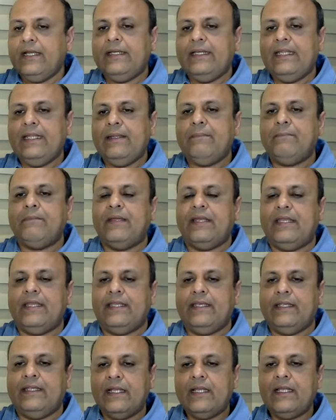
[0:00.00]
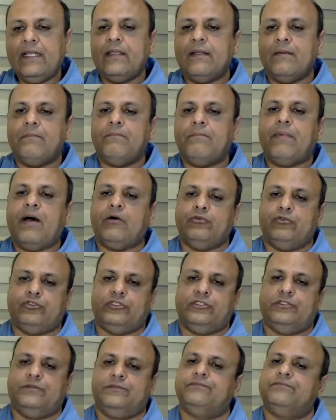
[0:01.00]
deep perineal
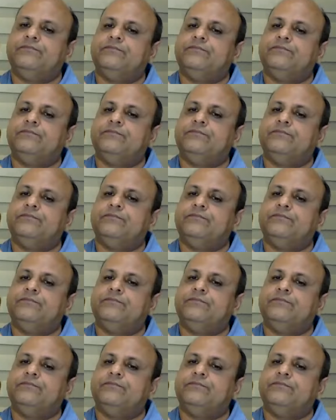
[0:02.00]
pouch.